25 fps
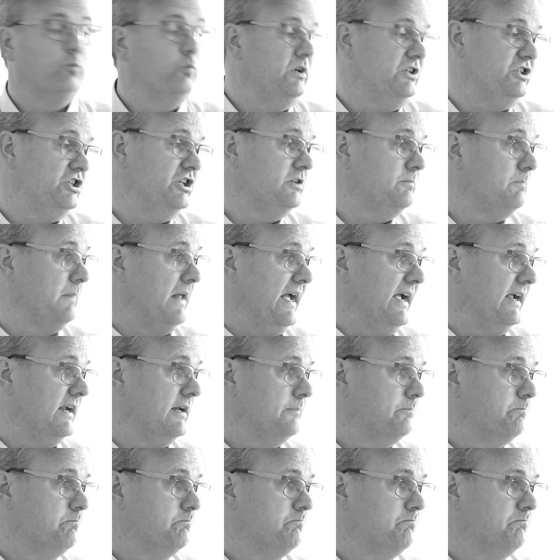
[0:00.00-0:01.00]
which is
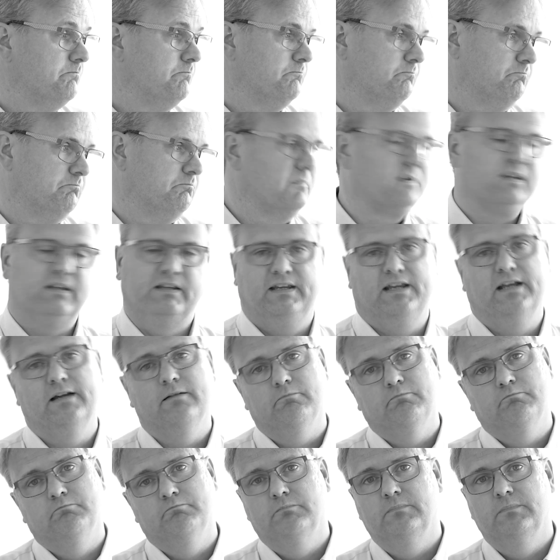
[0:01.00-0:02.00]
black,
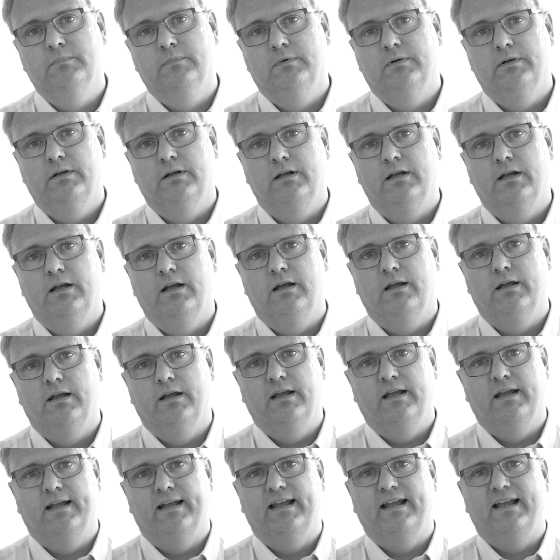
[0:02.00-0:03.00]
yep.
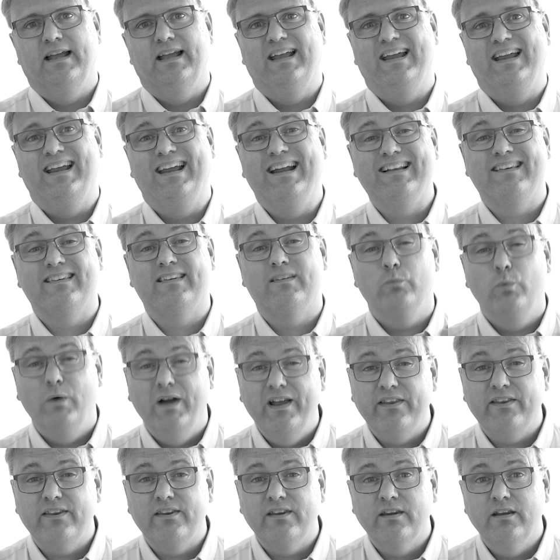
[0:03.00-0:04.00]
Its
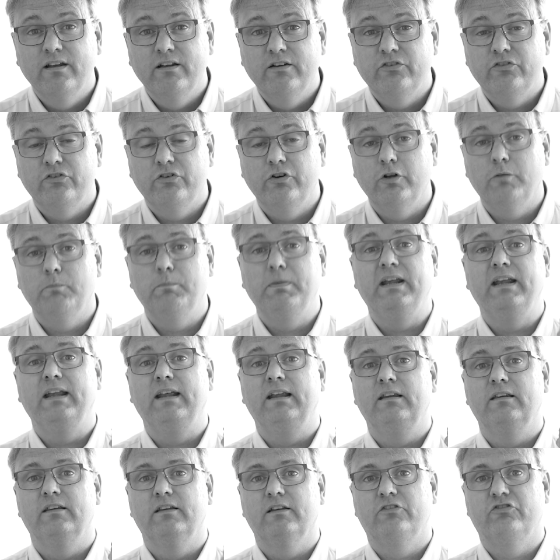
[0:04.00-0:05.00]
width should
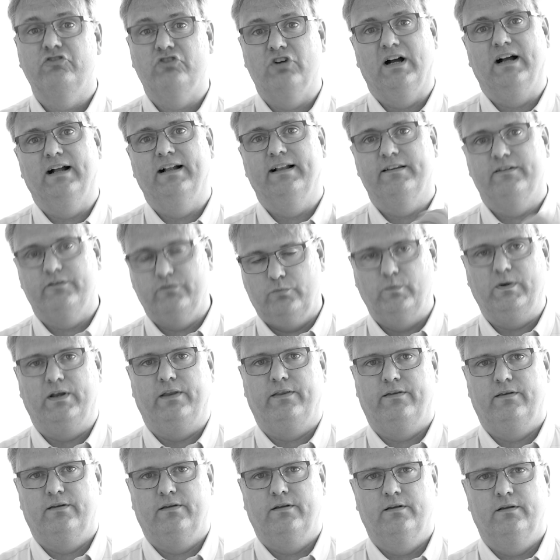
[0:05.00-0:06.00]
be the child's
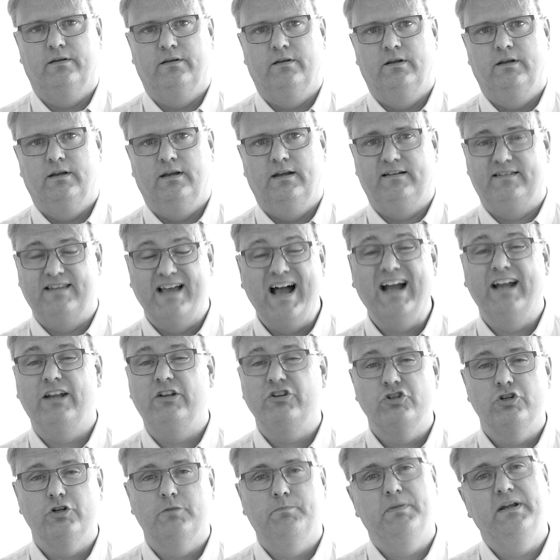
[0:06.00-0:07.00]
width. Its
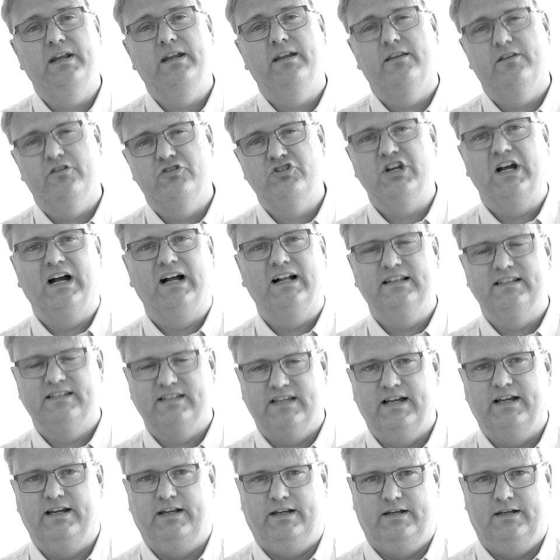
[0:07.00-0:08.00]
height should be the
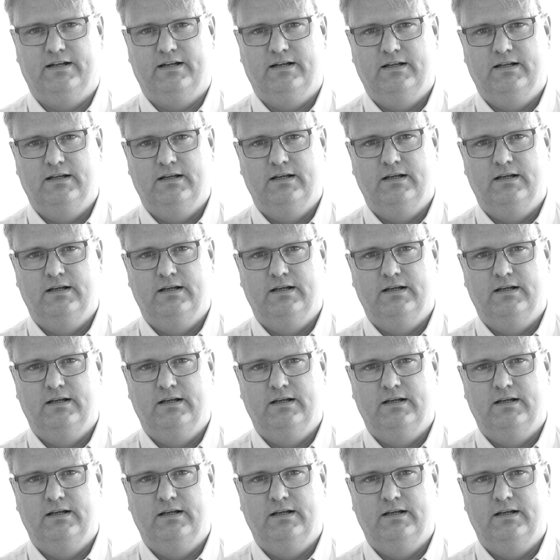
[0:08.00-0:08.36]
child's height.